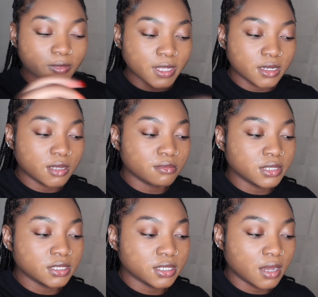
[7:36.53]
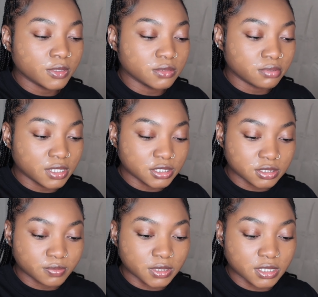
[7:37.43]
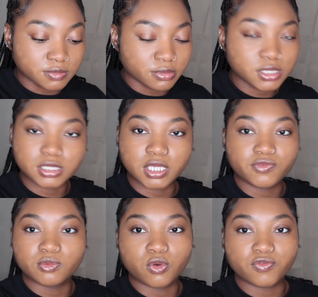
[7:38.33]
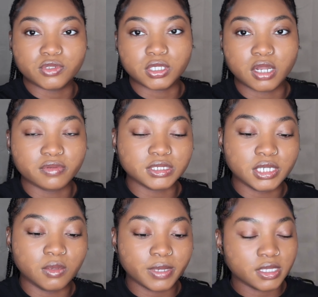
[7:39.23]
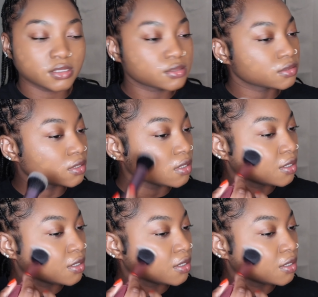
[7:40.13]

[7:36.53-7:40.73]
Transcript: And then blend it out with the brush because brushes give you more fuller coverage anyways.